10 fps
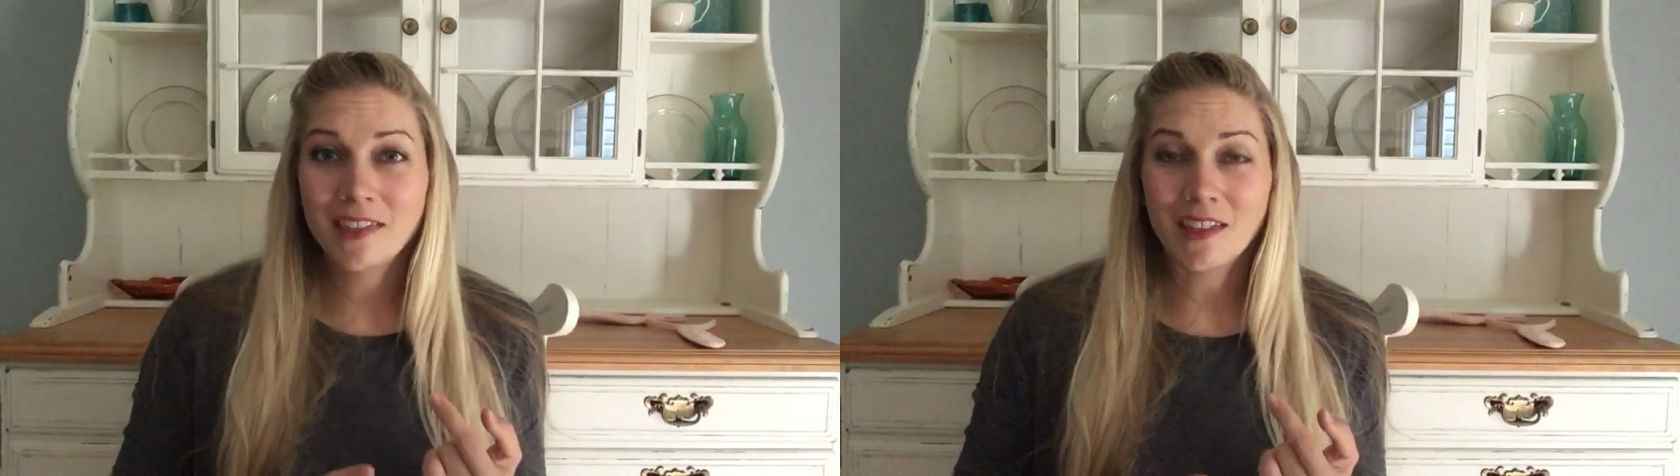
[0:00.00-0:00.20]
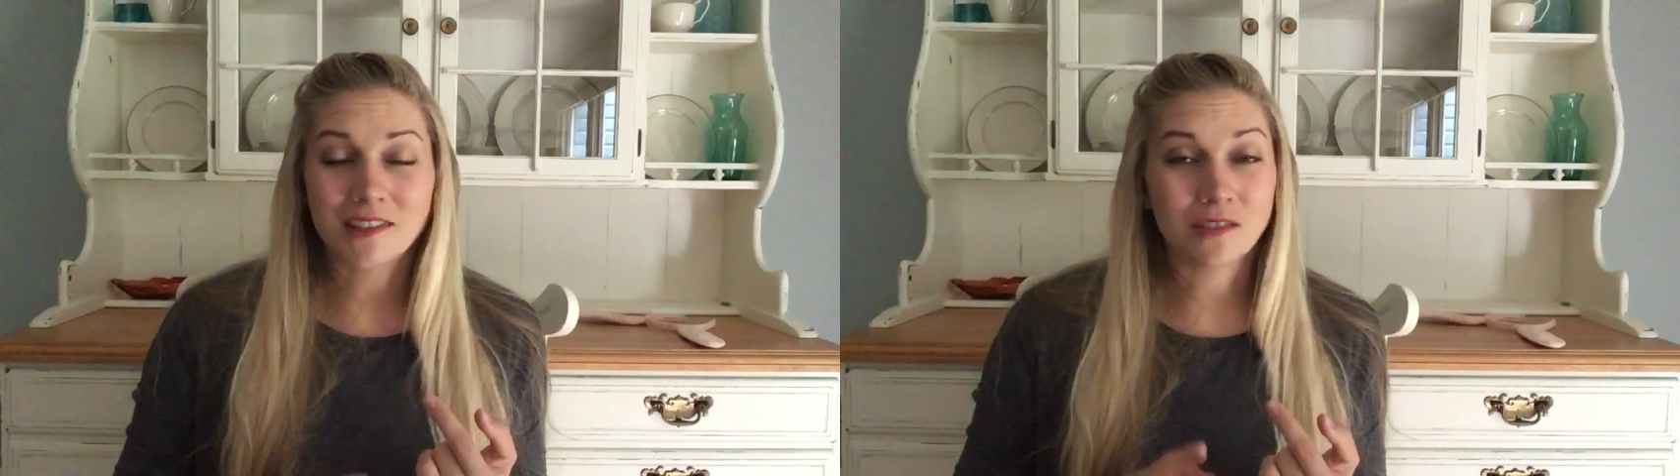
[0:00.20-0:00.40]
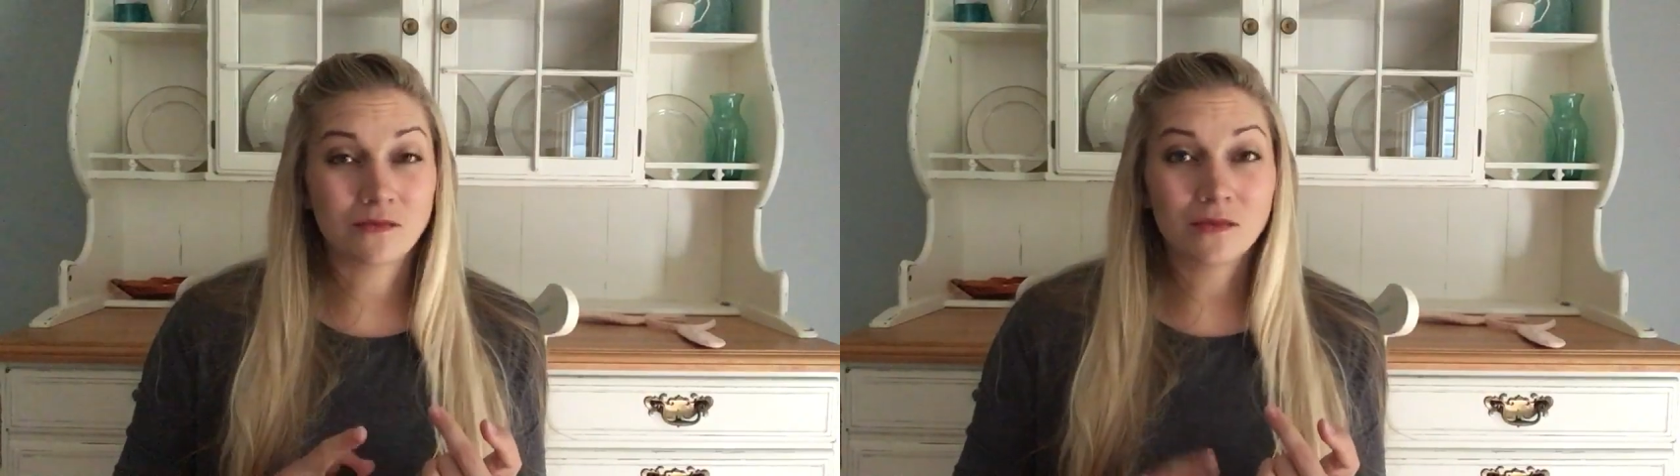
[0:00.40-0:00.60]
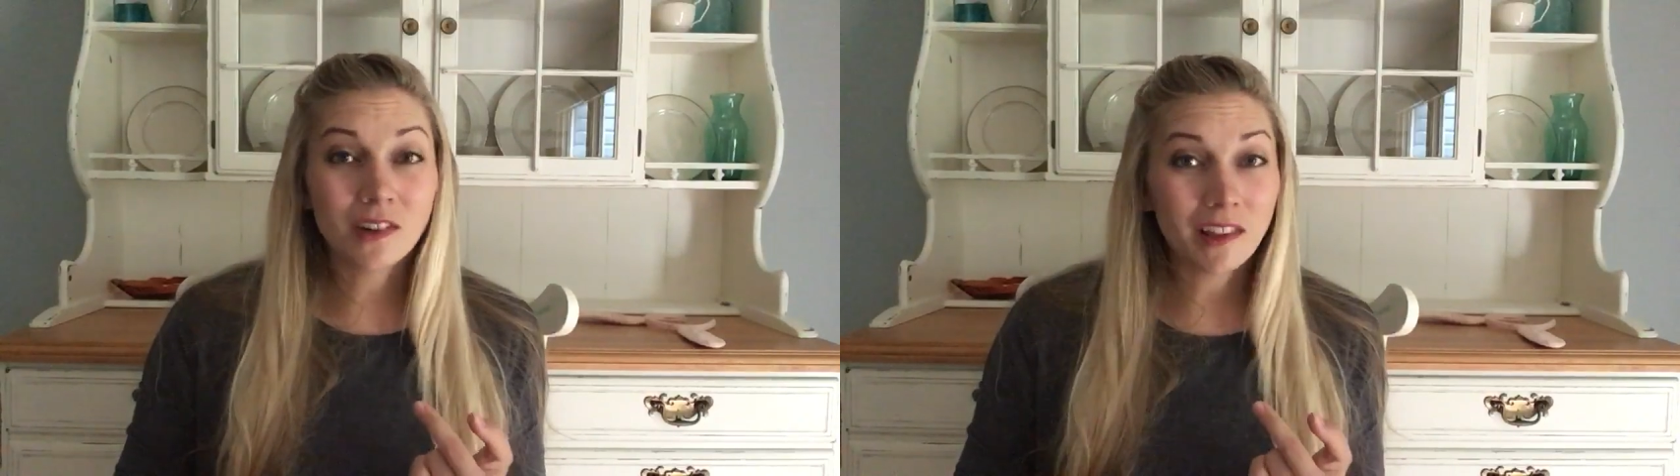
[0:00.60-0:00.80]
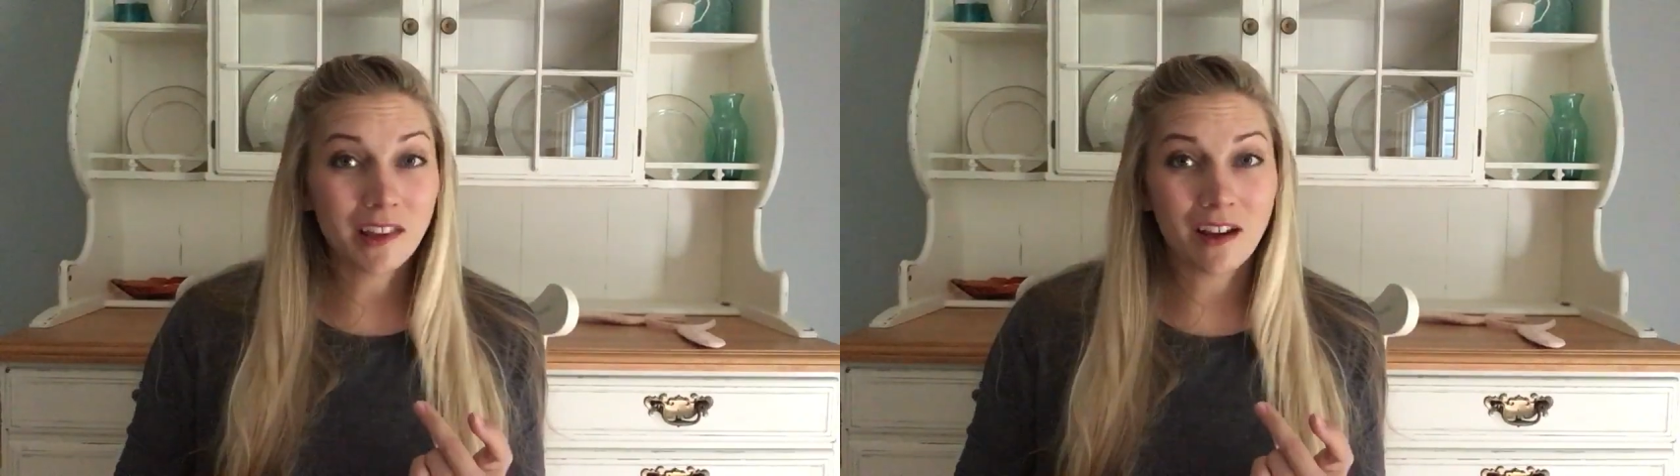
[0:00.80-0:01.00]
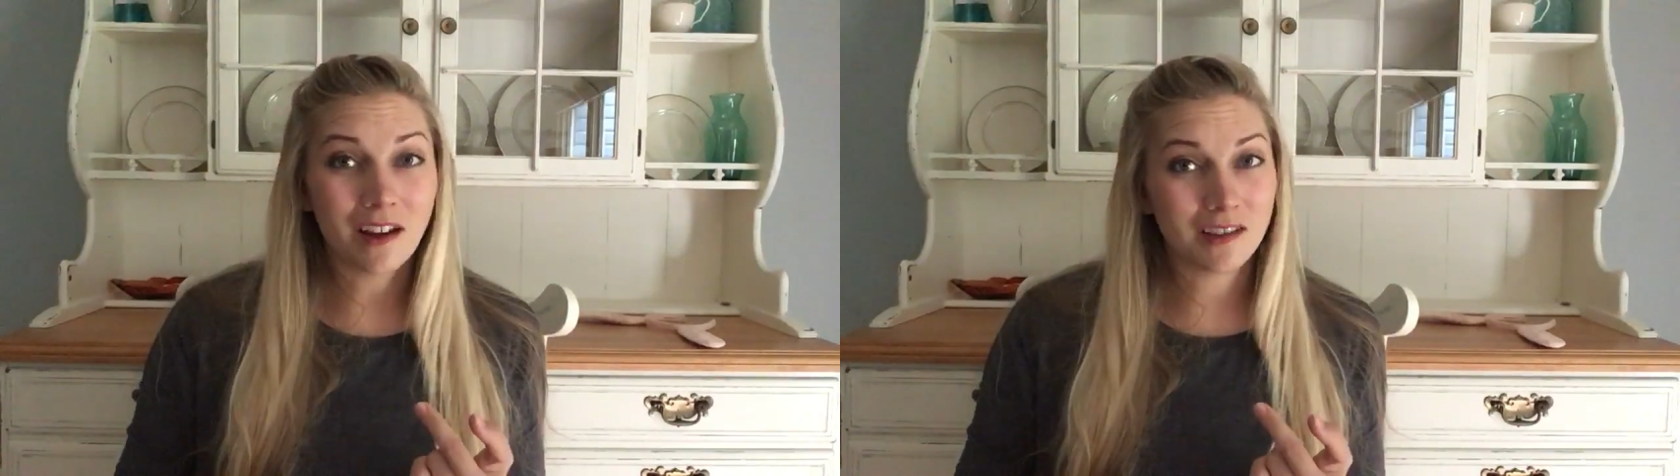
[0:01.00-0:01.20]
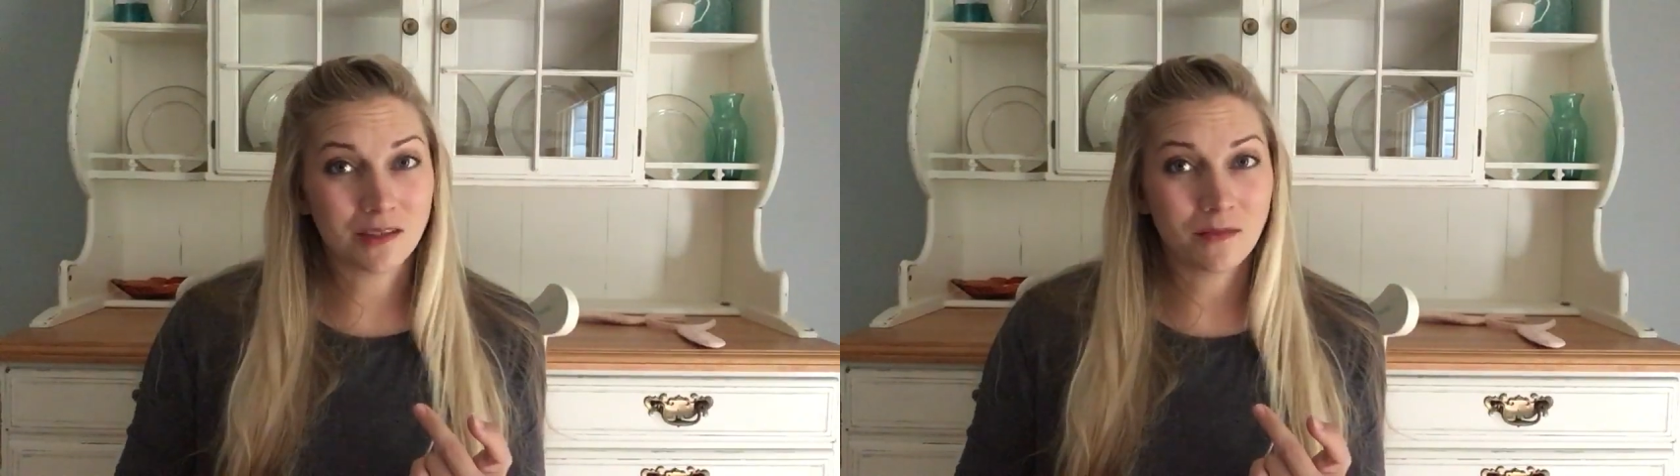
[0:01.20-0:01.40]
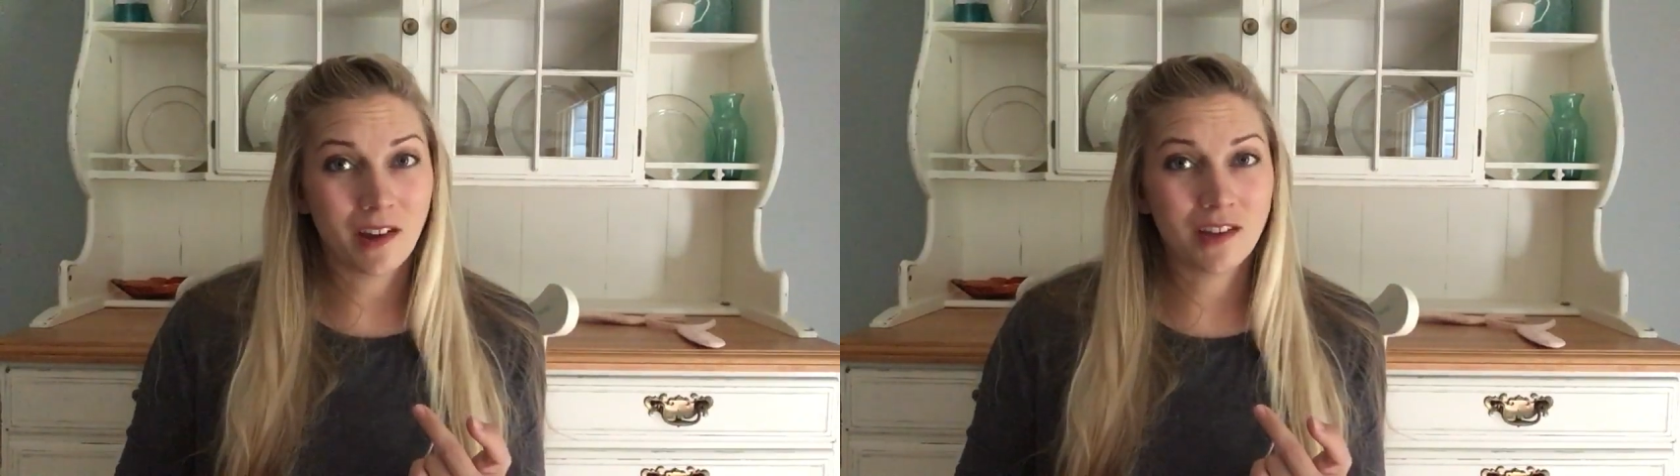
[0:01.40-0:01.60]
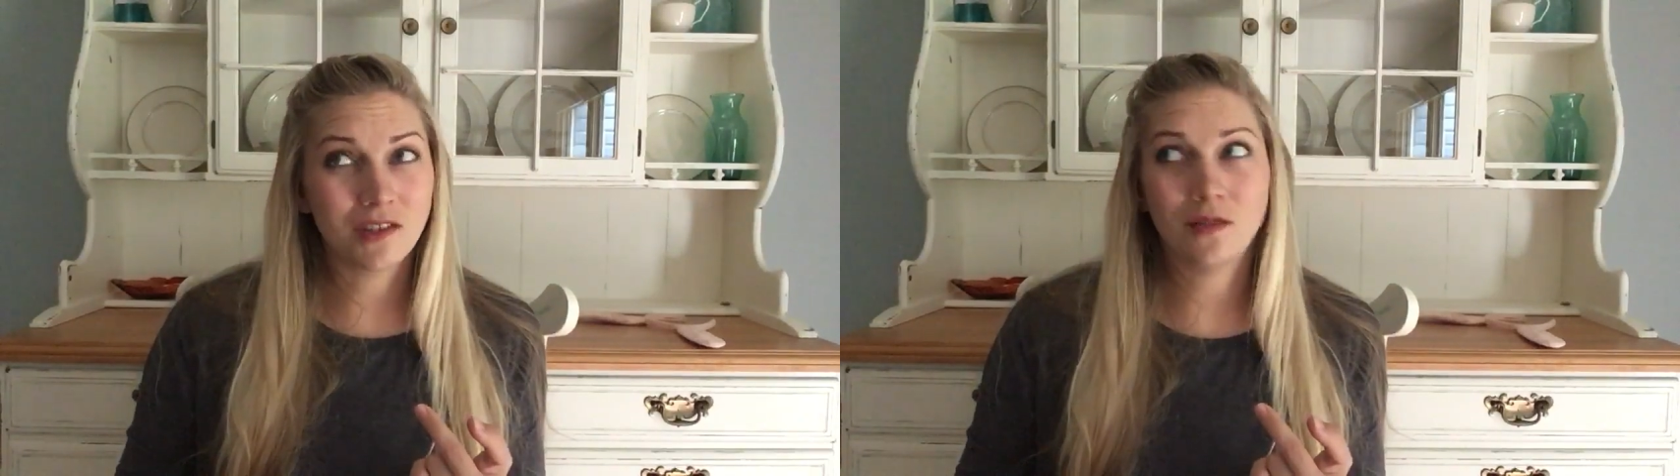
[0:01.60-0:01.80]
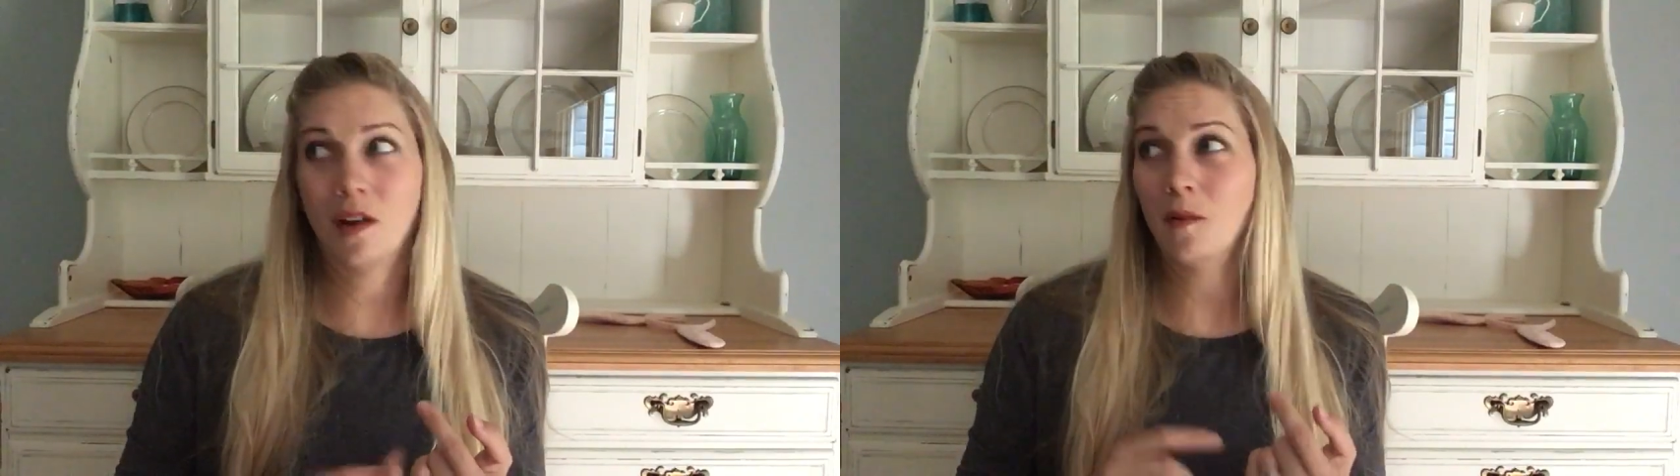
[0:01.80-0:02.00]
That's a really awesome way
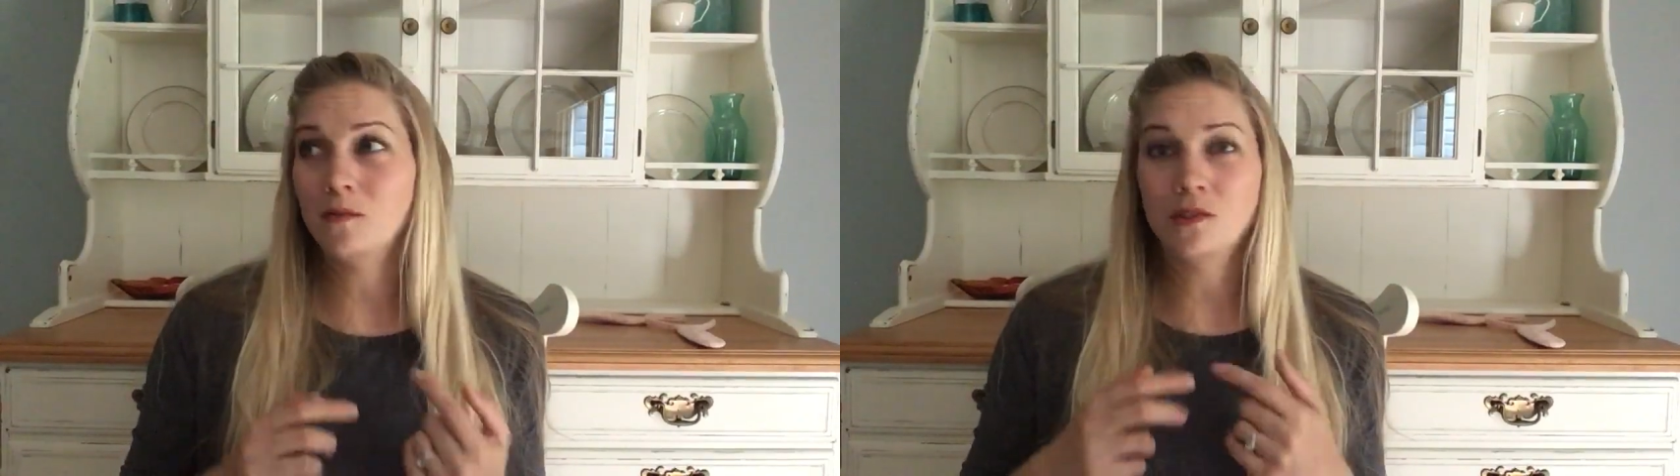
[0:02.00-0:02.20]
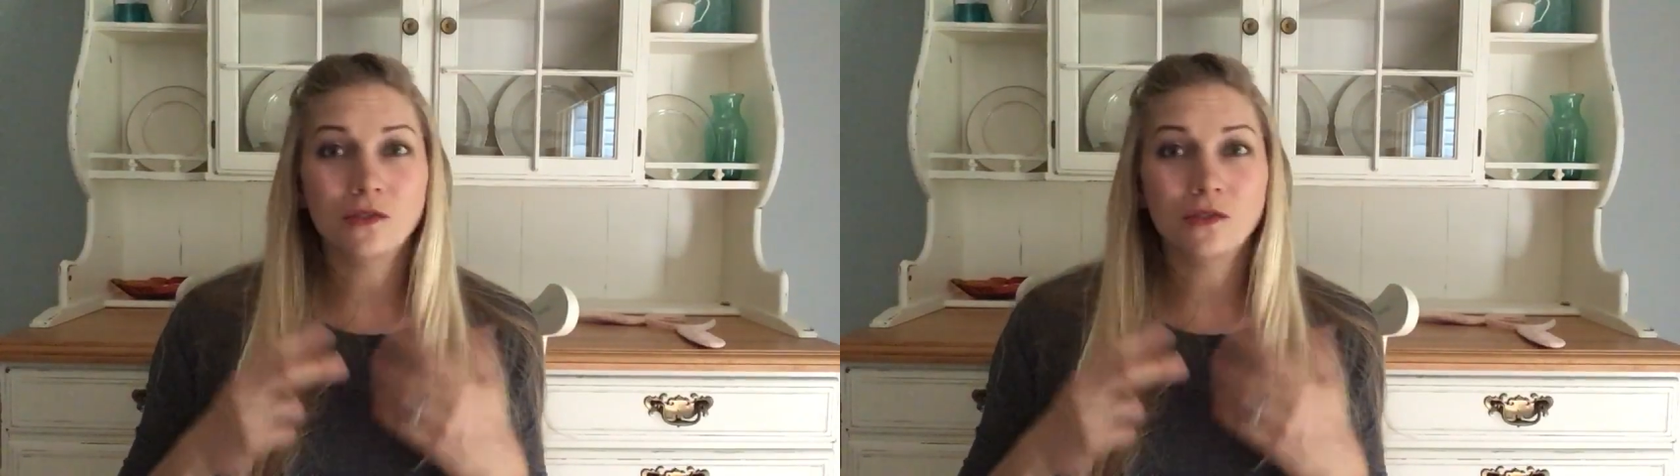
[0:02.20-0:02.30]
to help